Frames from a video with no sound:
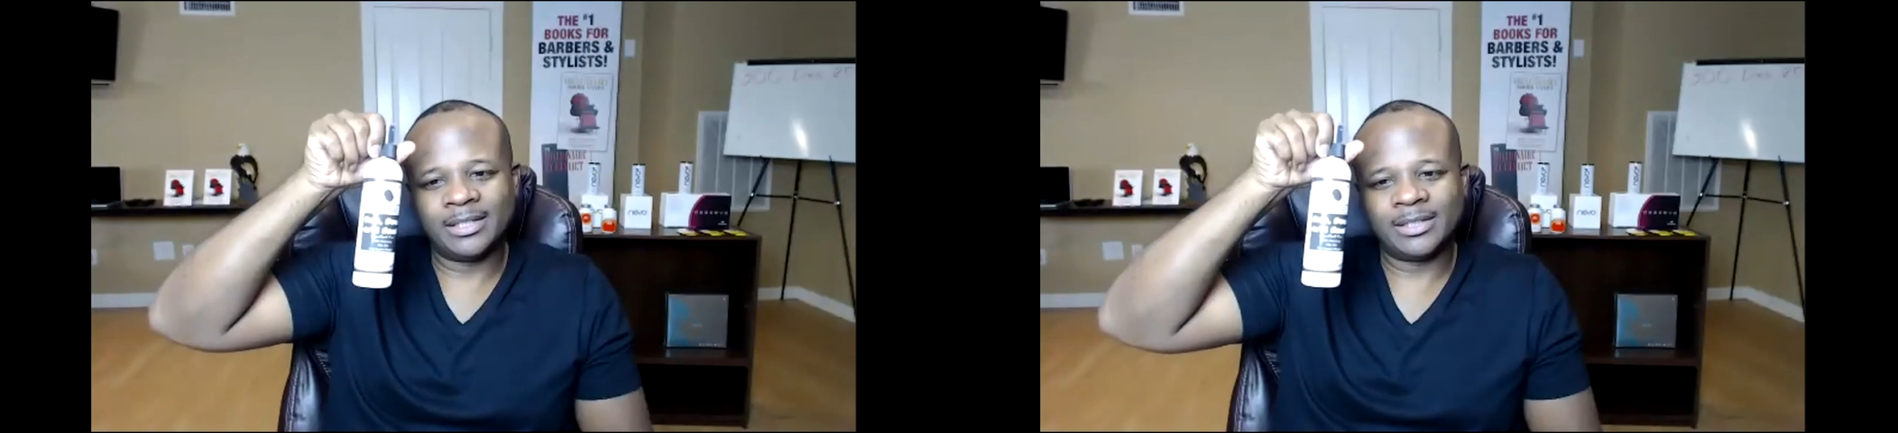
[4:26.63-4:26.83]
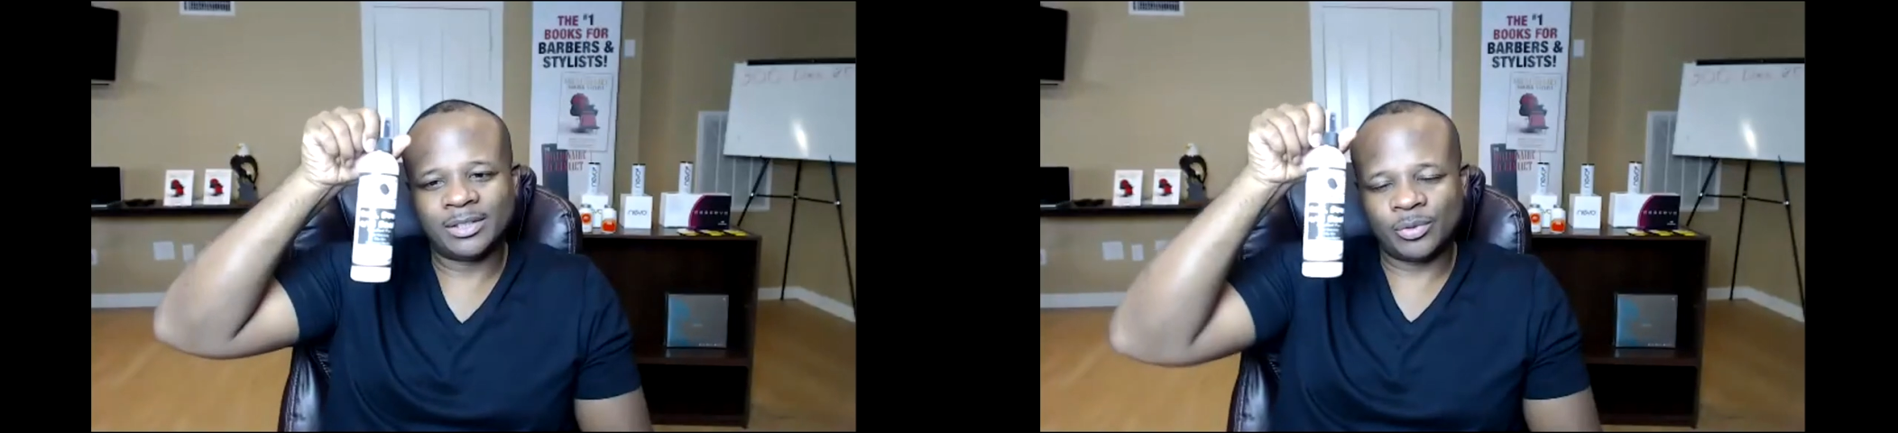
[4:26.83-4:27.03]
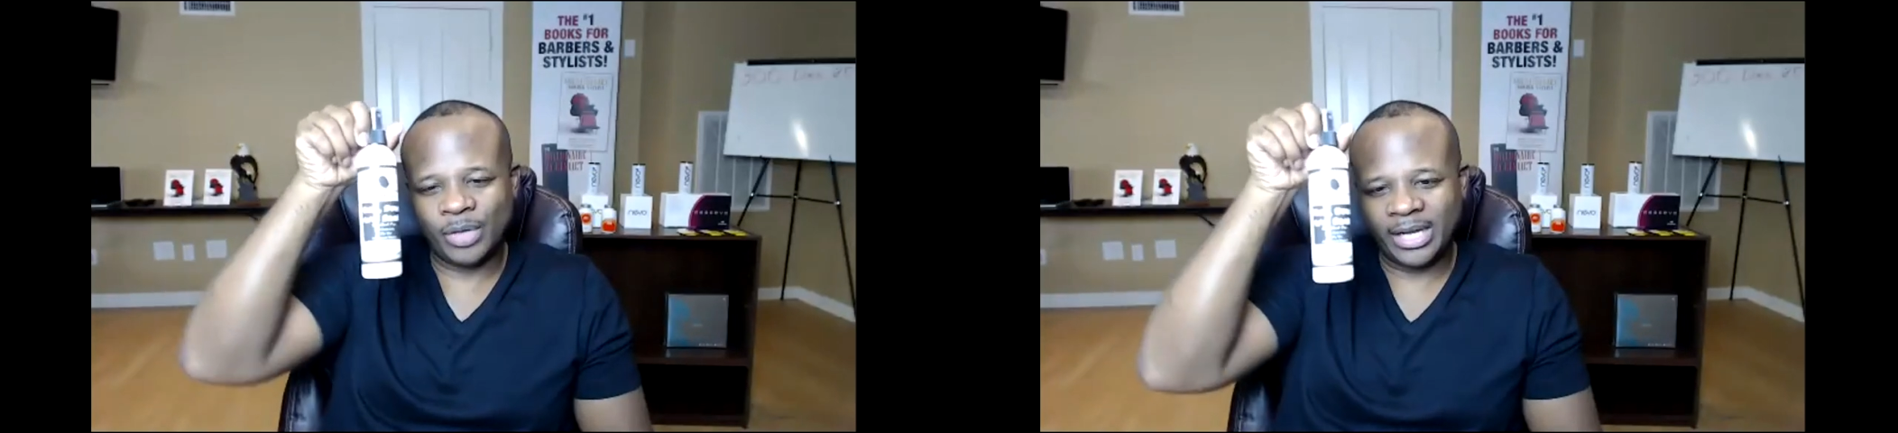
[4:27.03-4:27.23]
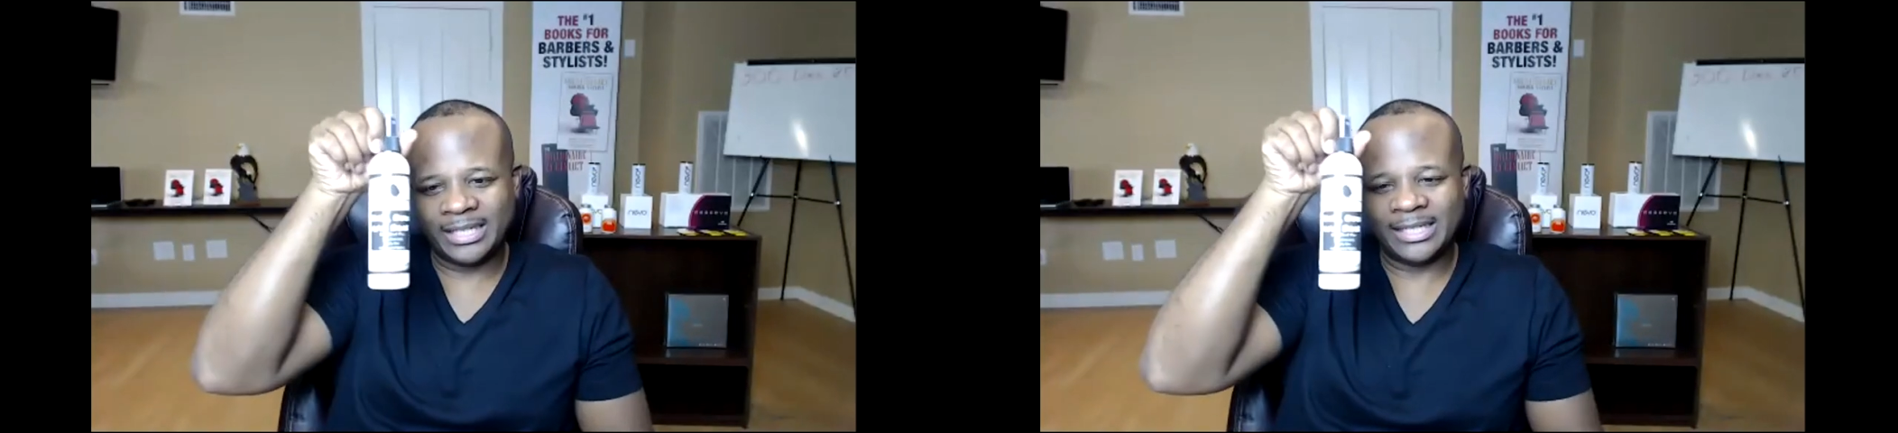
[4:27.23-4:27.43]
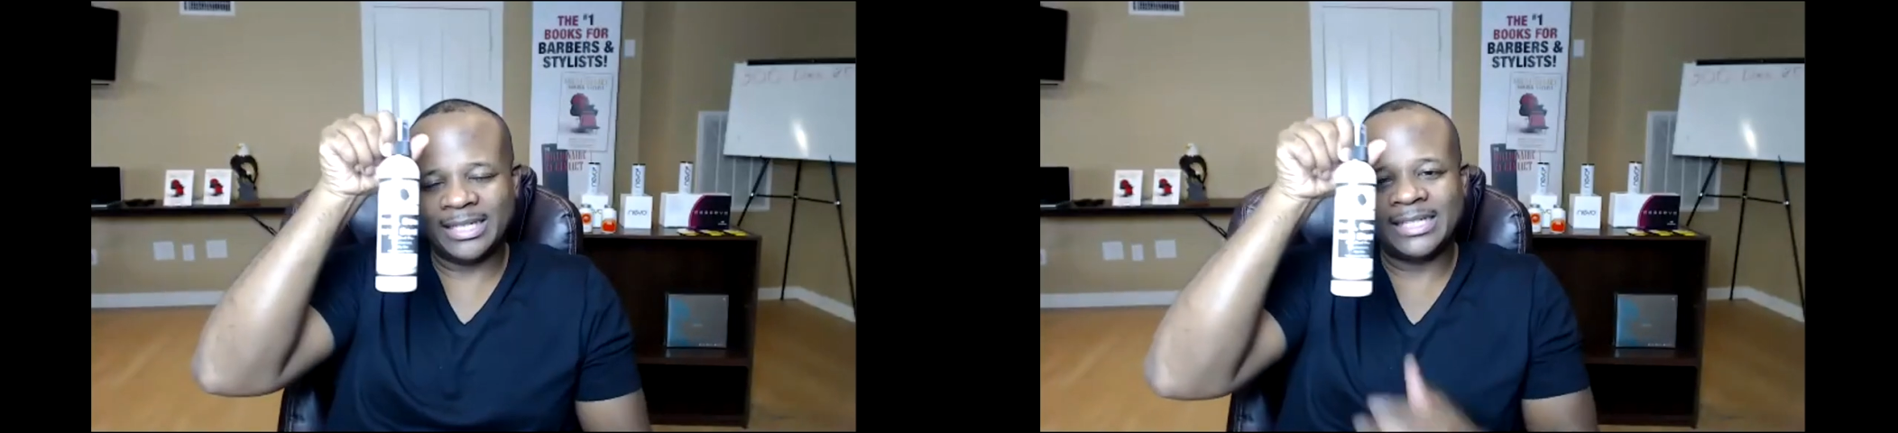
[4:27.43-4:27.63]

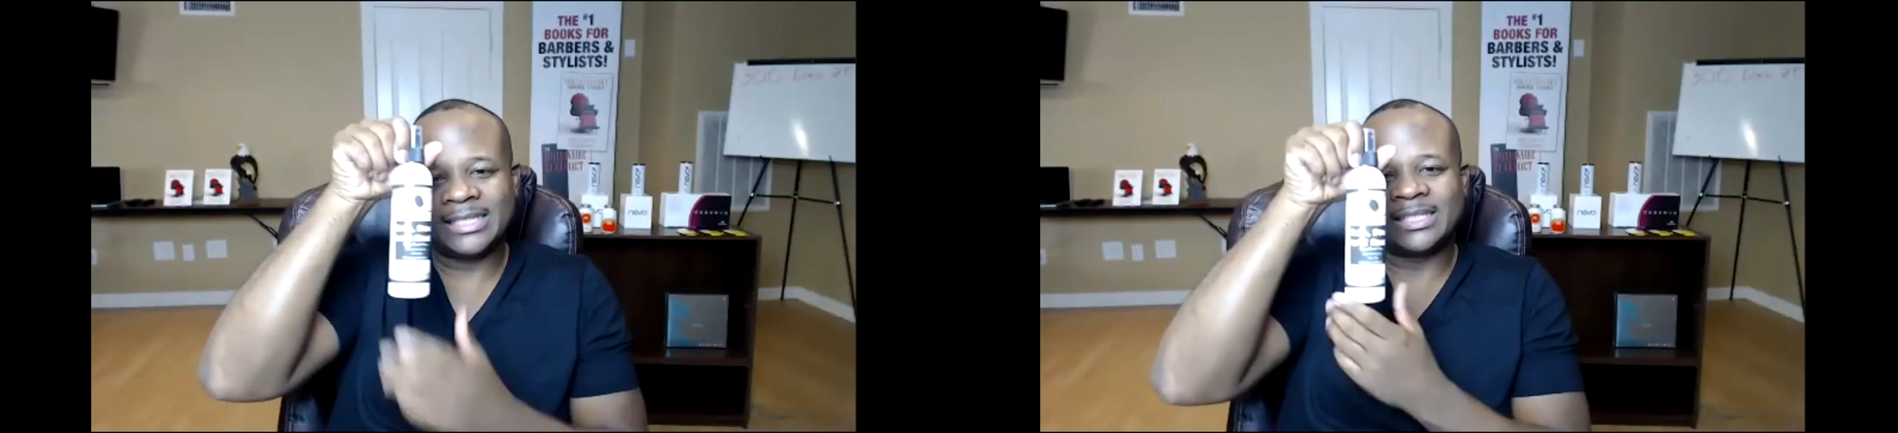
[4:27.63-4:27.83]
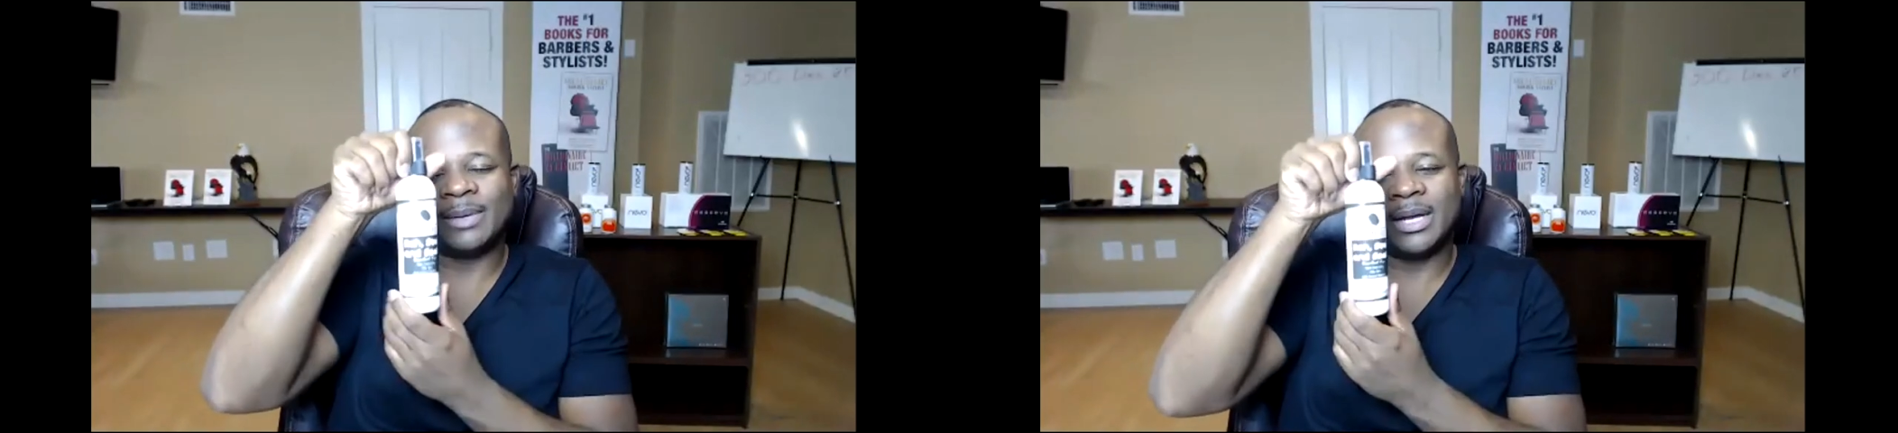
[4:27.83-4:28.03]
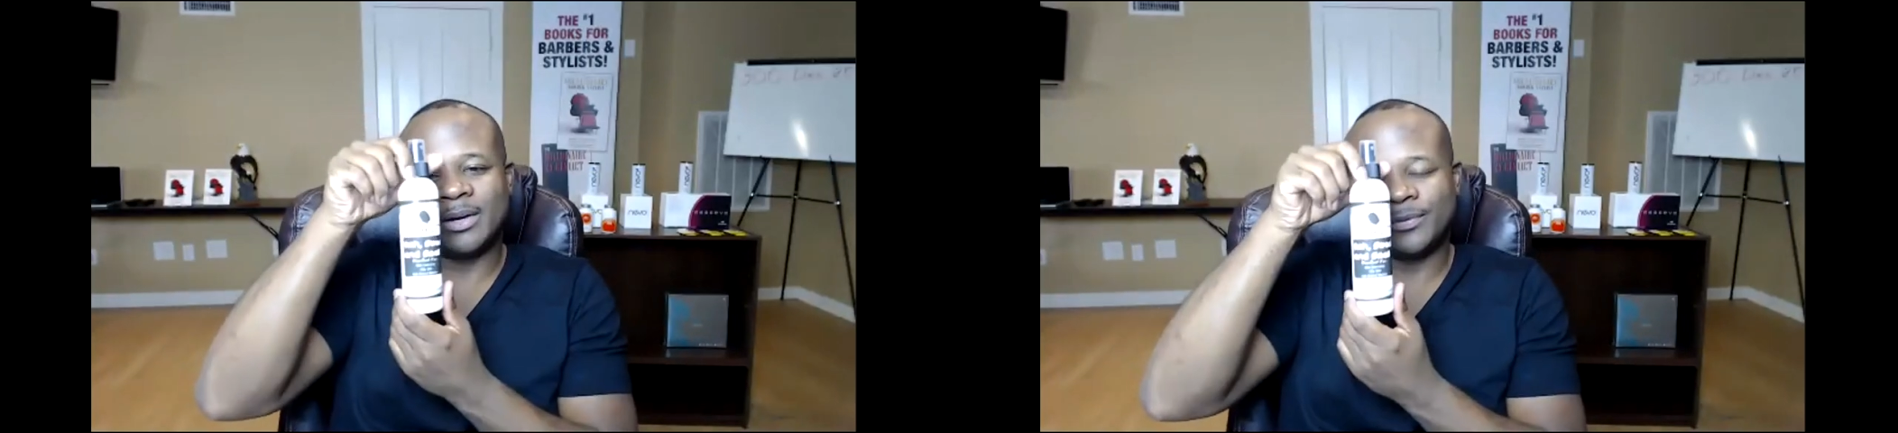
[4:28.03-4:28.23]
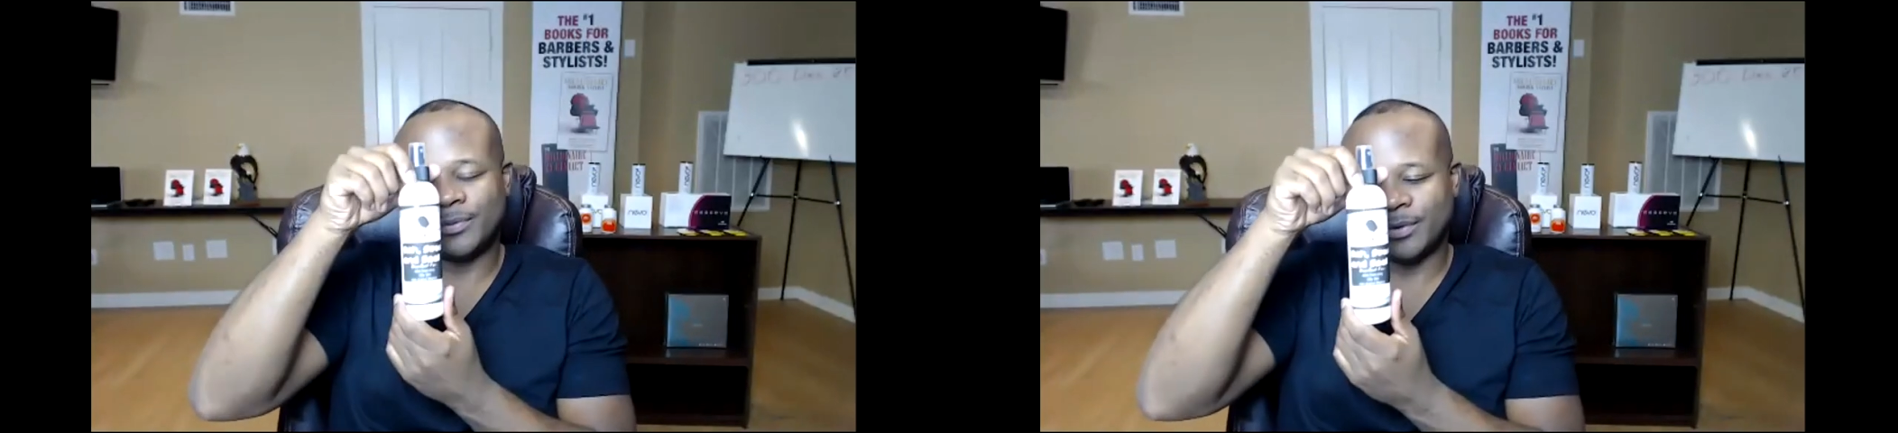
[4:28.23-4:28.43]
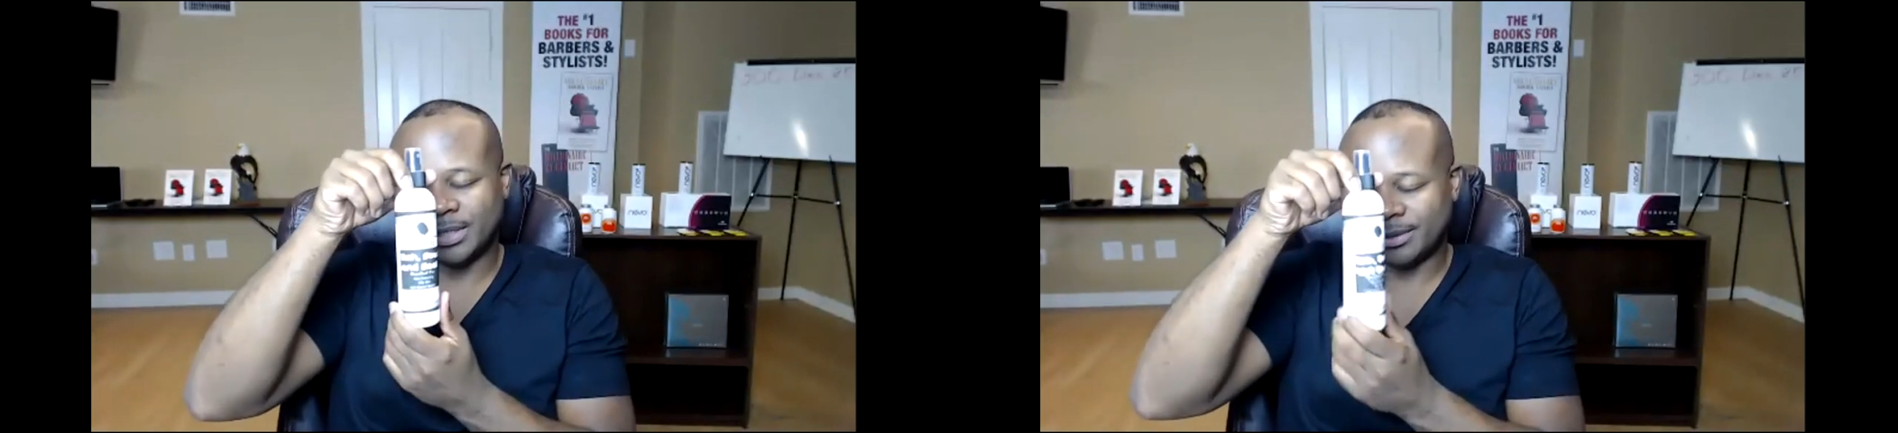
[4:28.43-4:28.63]
sweat, and smell
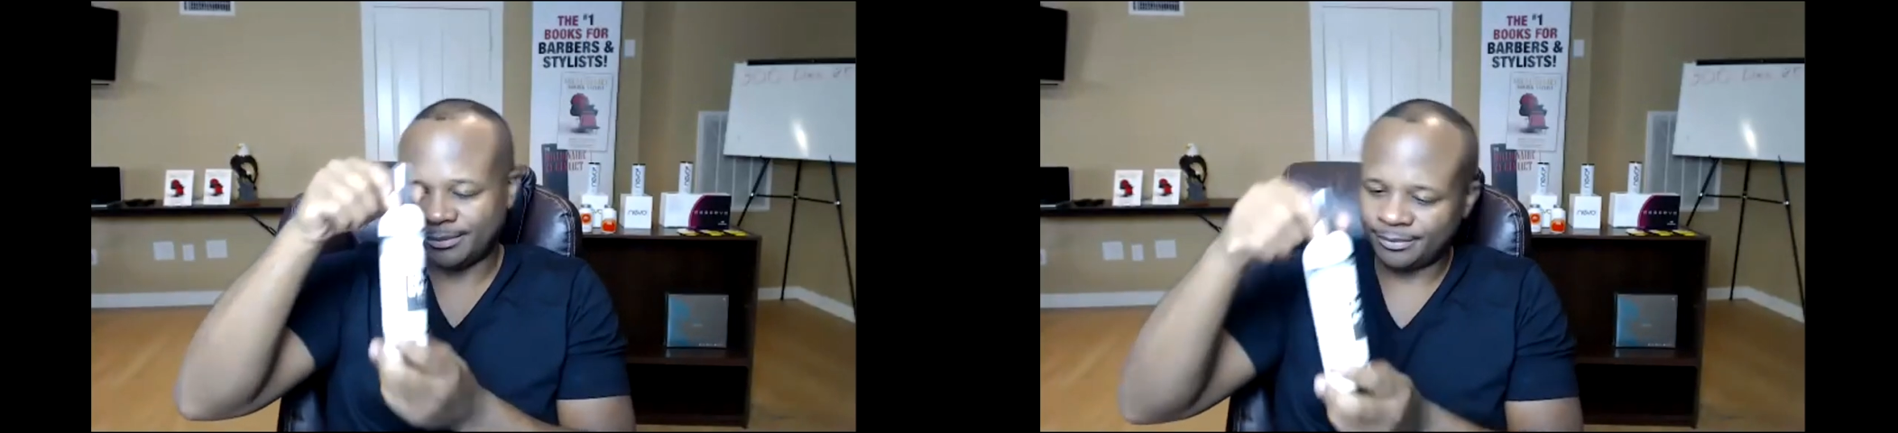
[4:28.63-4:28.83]
free.